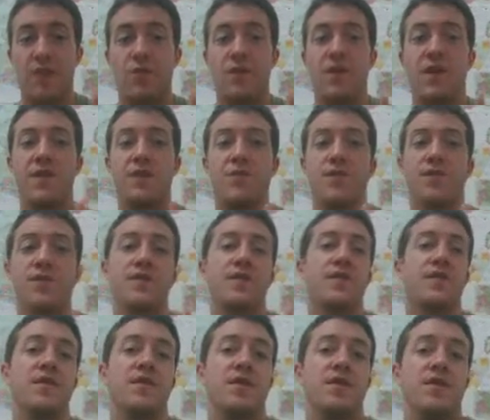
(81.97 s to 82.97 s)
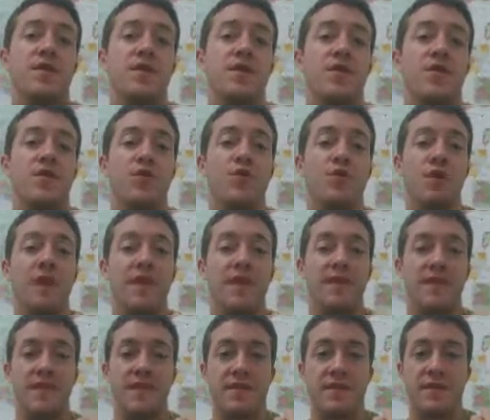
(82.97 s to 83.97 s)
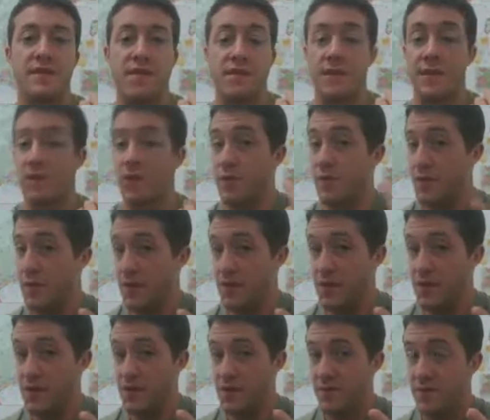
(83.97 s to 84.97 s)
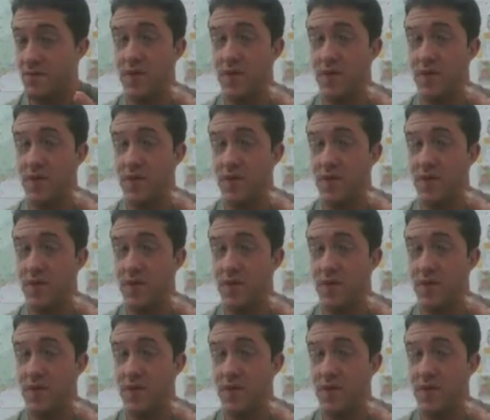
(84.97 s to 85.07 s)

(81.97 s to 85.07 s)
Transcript: We have a person who likes his coffee with milk.